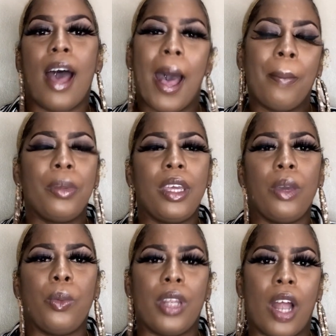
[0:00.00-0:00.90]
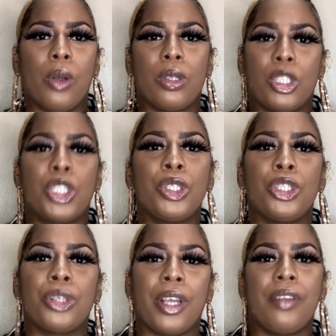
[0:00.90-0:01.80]
happy without
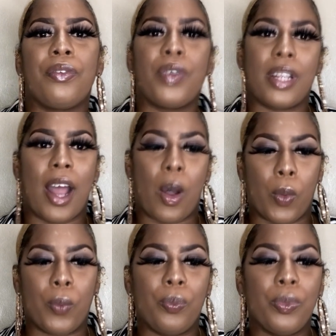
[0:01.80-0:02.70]
children for now